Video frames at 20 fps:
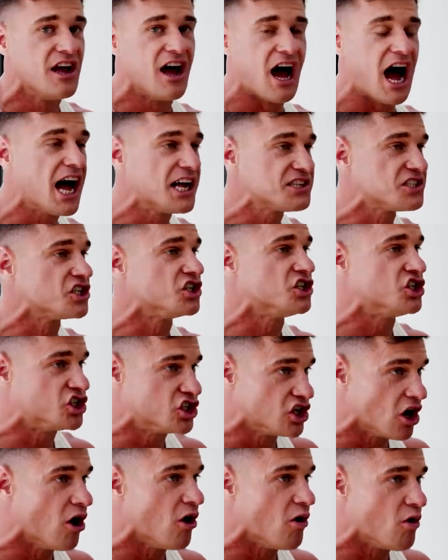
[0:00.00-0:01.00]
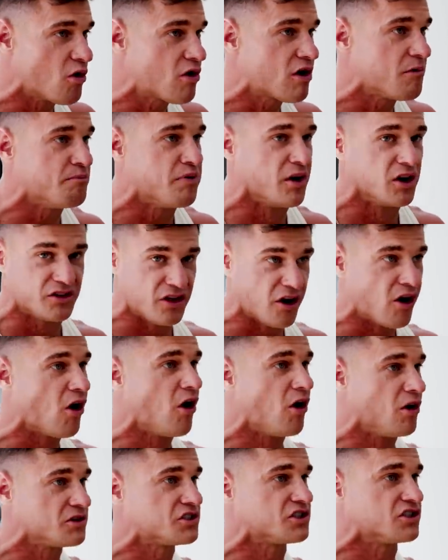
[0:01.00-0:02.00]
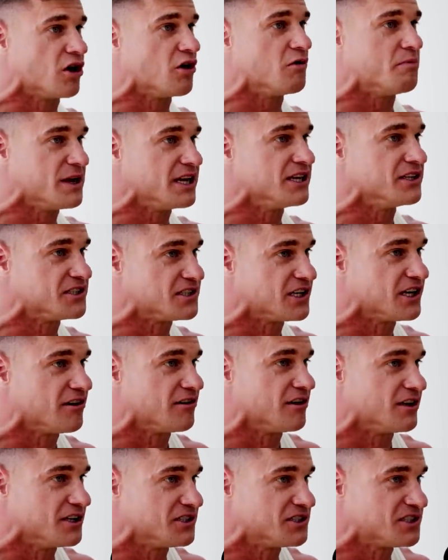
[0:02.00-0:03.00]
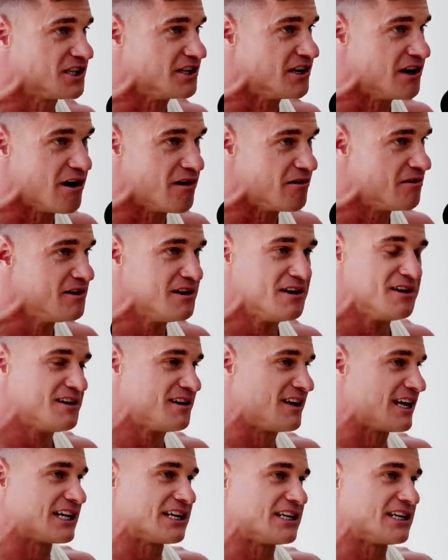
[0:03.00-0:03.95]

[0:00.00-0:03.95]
as a joke, but mm-hmm. they're also being serious, you know? Like,